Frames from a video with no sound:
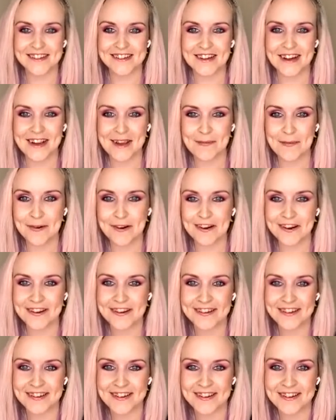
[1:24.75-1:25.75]
Hi,
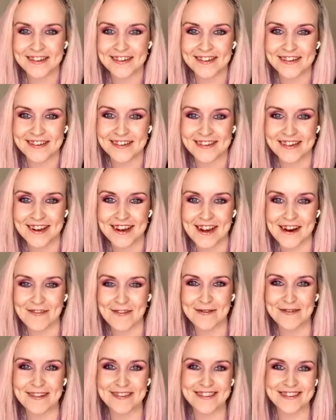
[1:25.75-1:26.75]
Brooke. Hey,
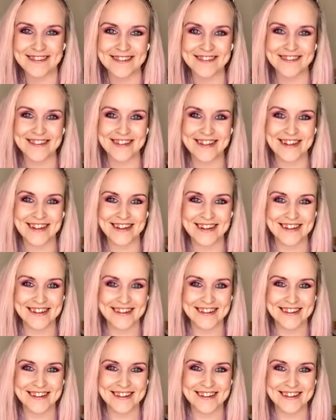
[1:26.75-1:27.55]
everyone that's joining.